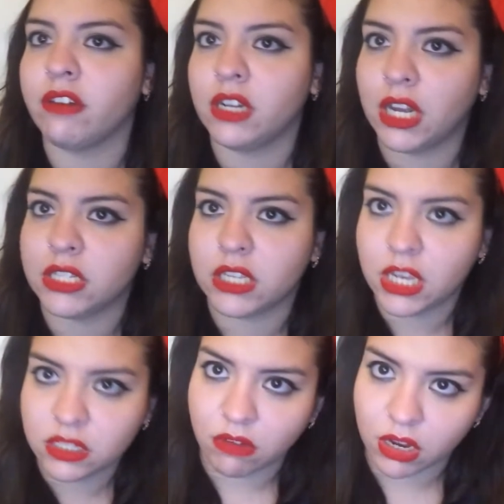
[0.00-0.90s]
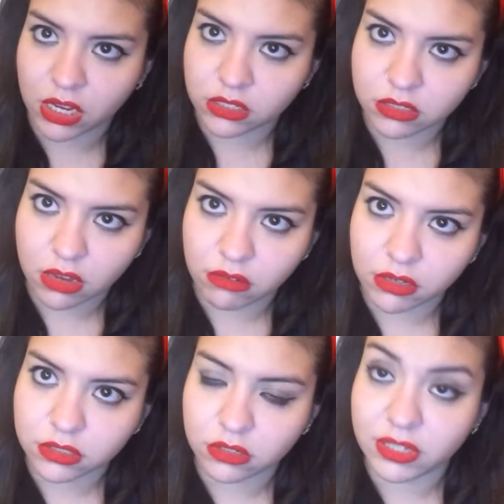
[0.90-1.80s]
I realize he's walking
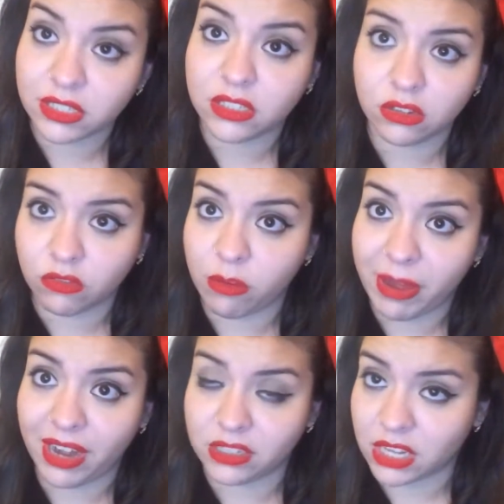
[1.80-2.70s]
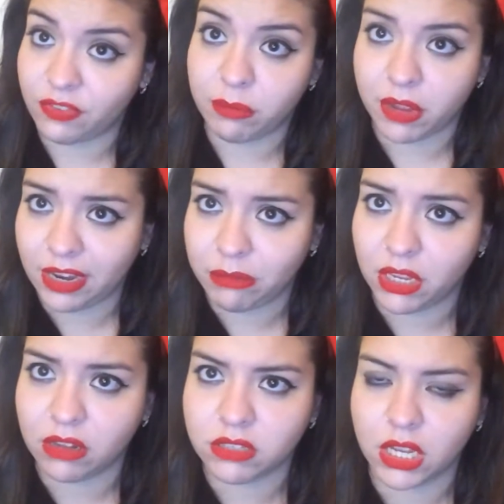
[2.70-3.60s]
slower, so he's still remaining 10 feet behind
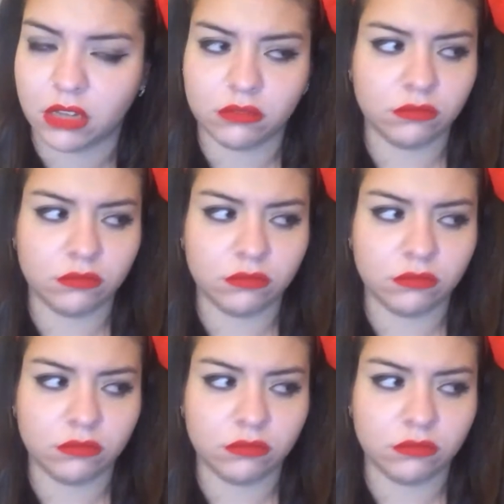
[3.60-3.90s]
me. I was like,